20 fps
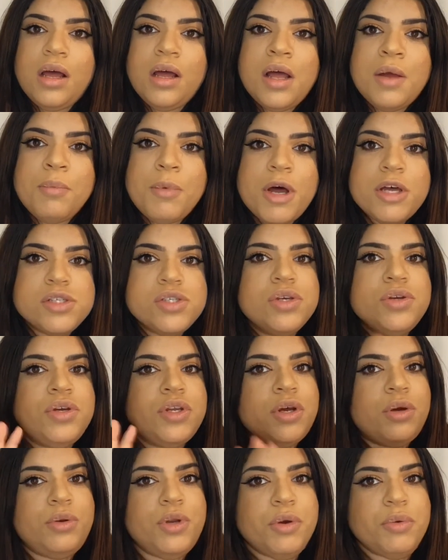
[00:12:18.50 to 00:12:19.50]
Also, you
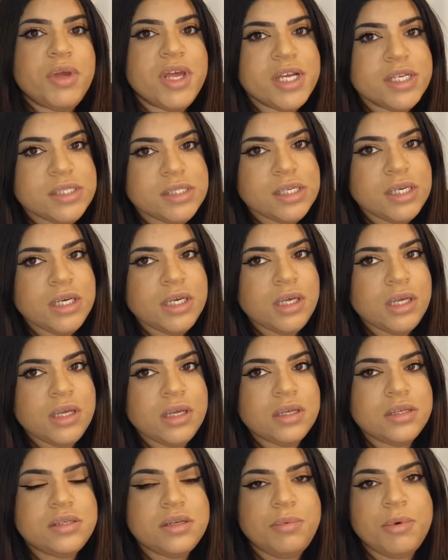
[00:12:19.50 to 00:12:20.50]
know, no kissing,
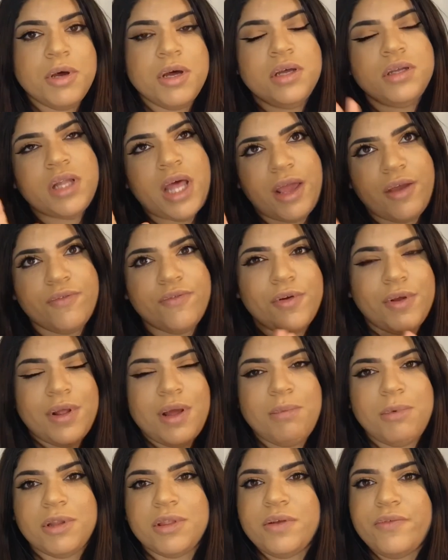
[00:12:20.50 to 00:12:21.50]
so like for
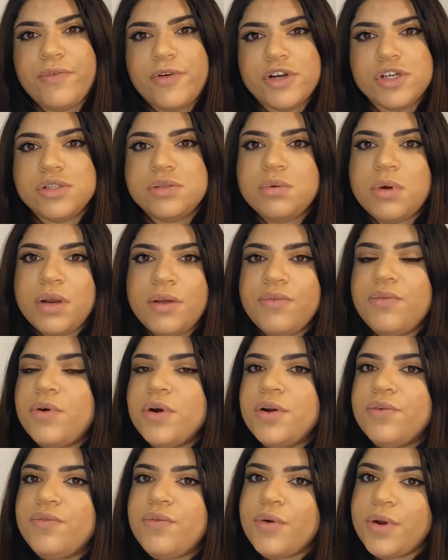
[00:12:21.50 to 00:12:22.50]
about the first 24
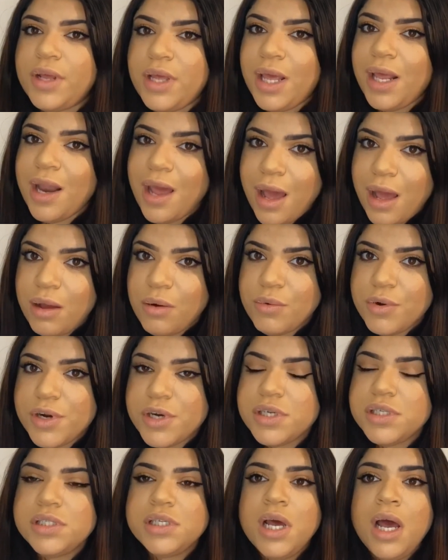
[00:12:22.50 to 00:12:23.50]
to 48
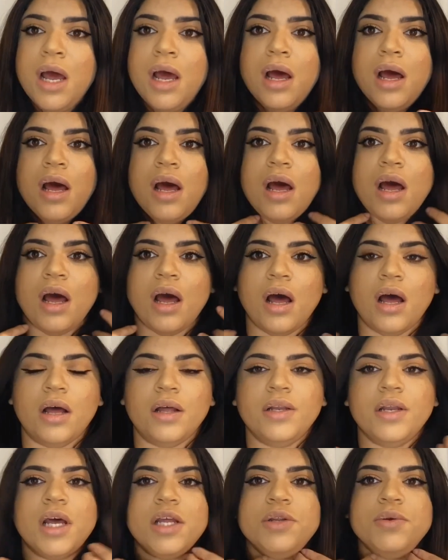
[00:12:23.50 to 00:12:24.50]
hours.
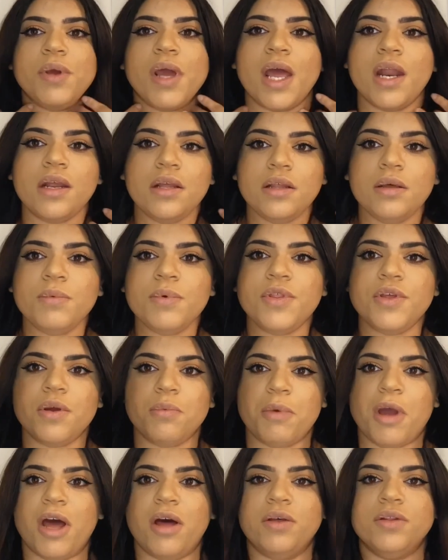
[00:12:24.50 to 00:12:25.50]
Not doing anything with your
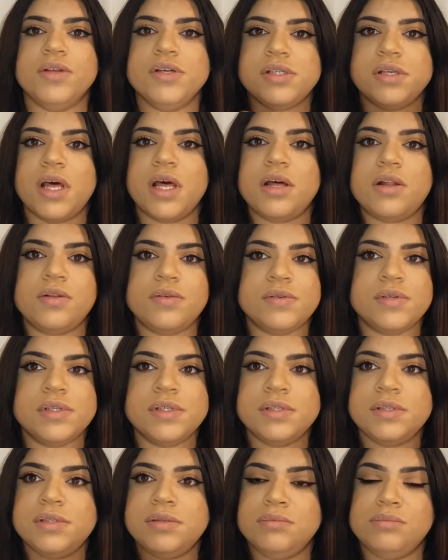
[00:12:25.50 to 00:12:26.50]
mouth, so that
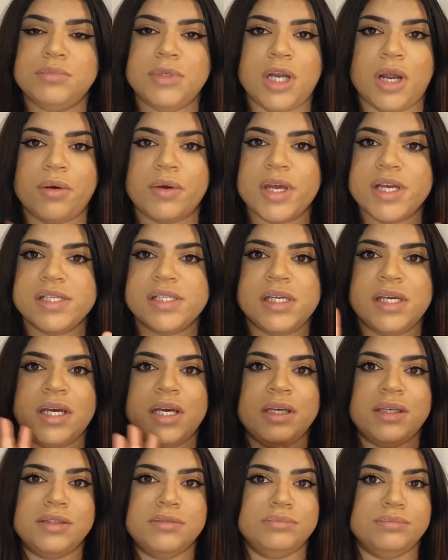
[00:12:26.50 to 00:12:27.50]
includes, you know,
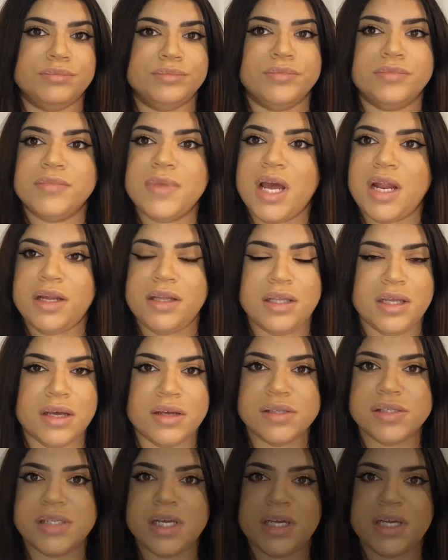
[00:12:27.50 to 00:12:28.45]
kissing, anything else. Like